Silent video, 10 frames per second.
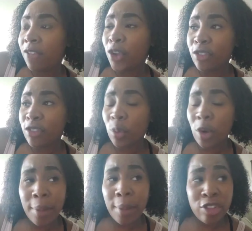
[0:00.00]
if you have to
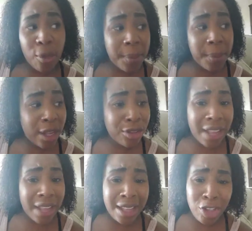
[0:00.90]
worry about your
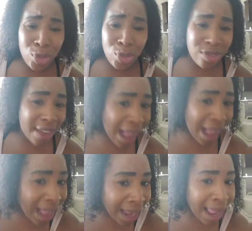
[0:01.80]
bills and you
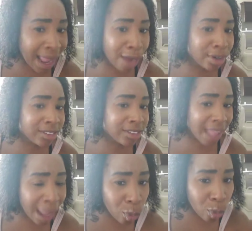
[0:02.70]
die, how does
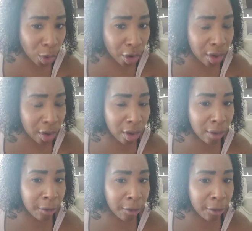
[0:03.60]
that work?